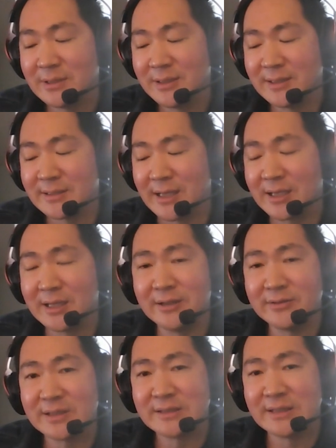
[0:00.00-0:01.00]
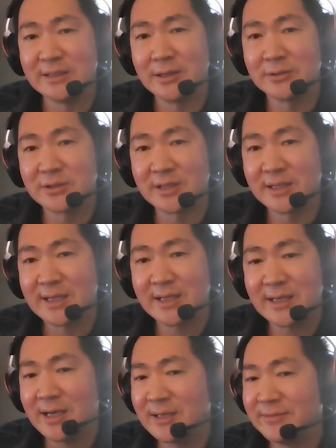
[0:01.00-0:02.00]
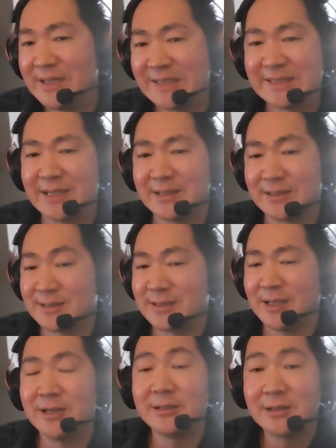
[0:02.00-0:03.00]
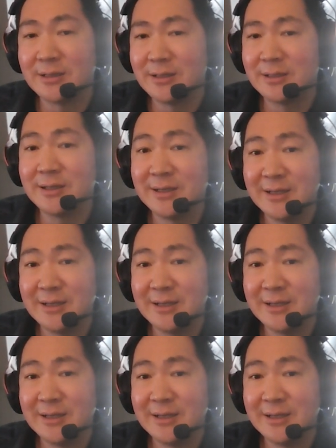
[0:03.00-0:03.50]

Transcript: executives and CEOs are going to kind of need to take a stand on